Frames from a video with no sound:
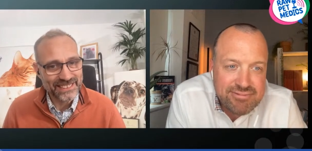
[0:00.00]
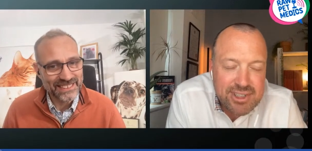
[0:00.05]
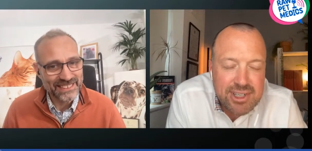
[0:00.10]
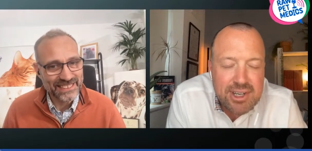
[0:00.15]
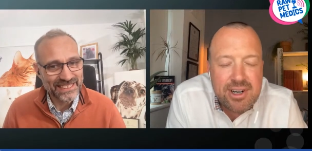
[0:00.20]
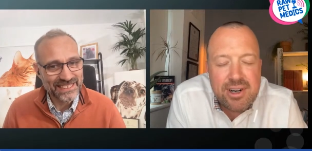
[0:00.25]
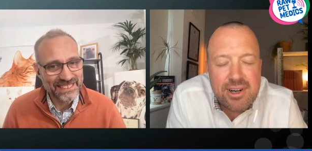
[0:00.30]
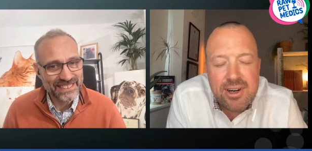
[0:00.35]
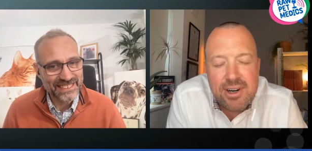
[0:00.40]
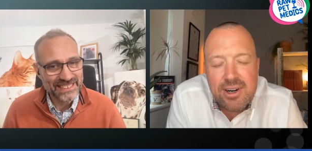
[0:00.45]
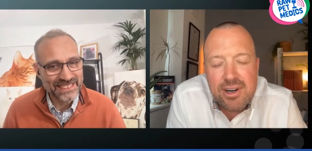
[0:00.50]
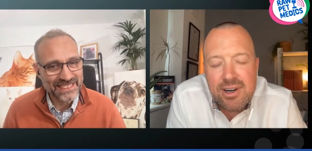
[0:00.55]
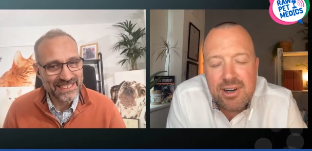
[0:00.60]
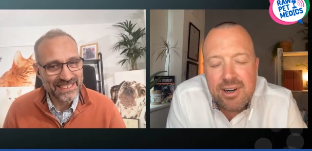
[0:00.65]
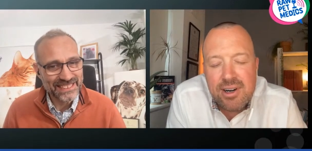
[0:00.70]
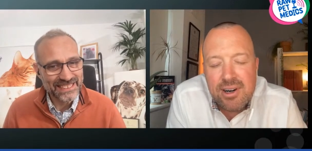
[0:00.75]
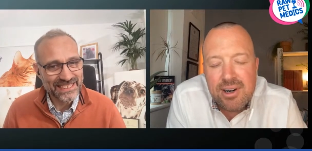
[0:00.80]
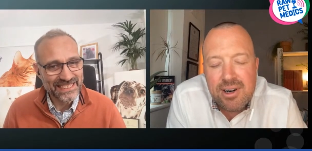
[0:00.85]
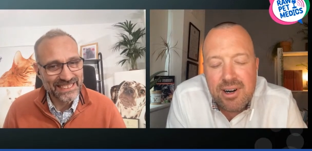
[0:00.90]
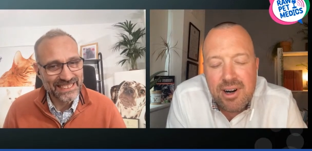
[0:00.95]

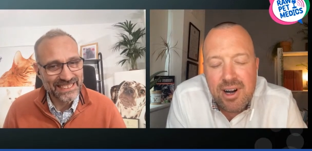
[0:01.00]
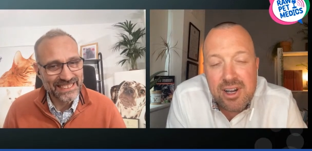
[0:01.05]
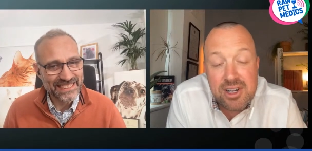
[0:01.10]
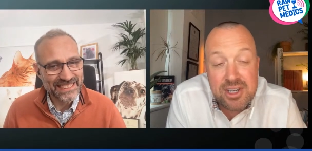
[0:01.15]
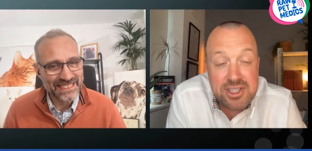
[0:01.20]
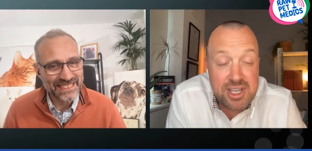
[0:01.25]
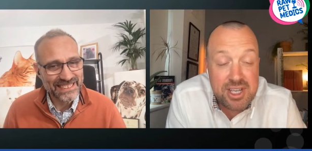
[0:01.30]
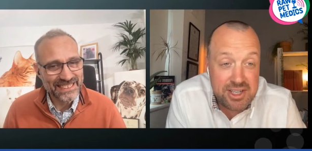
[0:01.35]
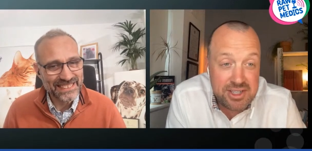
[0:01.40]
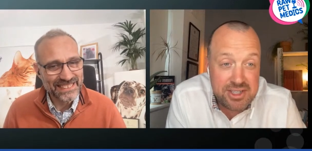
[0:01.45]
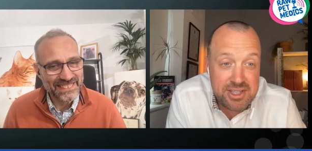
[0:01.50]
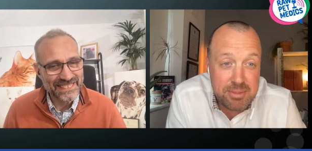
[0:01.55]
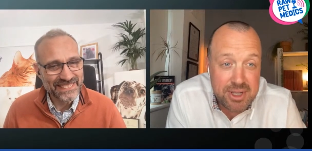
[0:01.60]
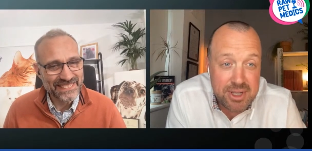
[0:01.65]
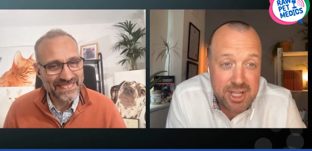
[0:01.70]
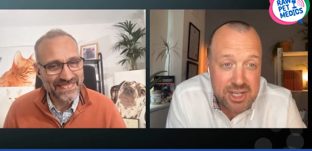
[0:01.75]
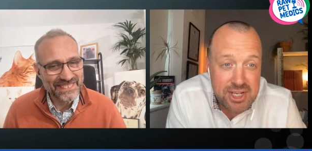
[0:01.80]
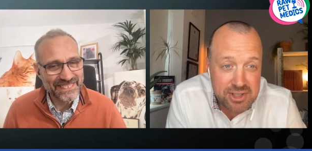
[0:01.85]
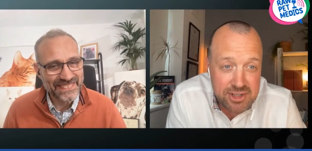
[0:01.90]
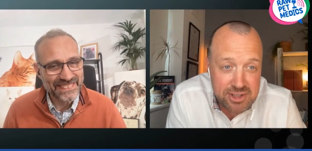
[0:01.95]
Speaker 1: Oh, I'm going to say
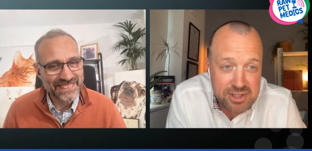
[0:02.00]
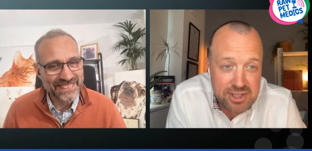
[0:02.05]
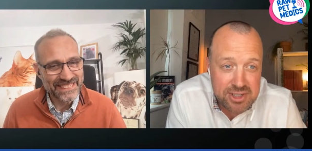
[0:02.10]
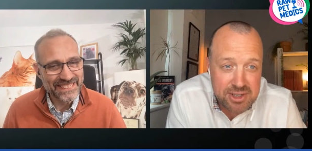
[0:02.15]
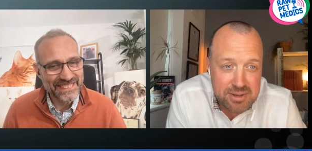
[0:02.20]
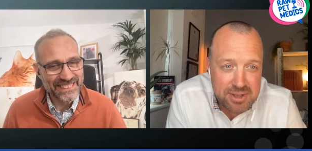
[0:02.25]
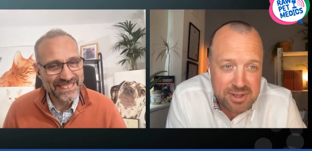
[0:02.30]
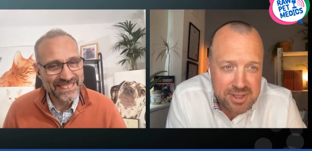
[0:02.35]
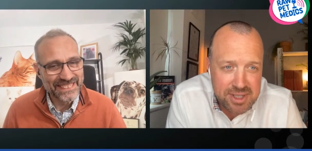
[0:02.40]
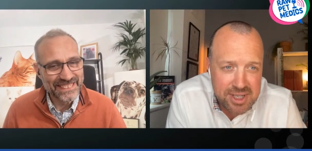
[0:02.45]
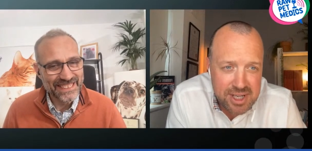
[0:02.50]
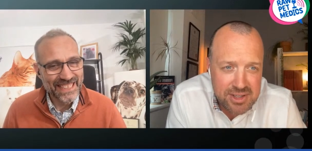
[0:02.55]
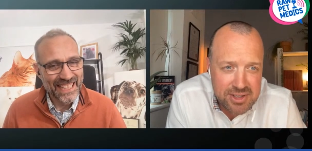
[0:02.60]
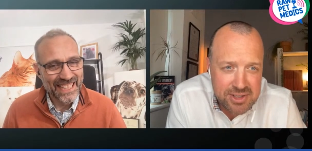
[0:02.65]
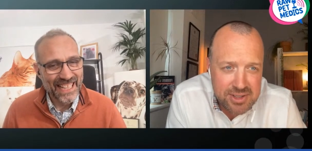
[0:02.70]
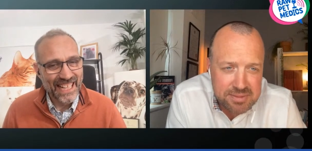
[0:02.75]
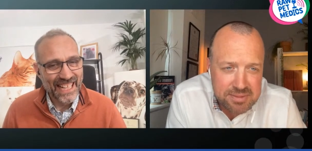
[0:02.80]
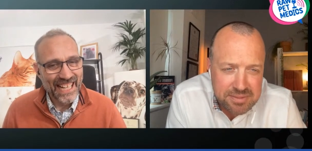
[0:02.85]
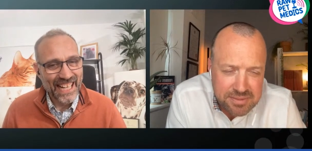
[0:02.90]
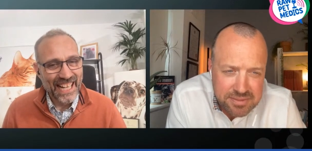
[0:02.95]
assimilation because I don't know the answer.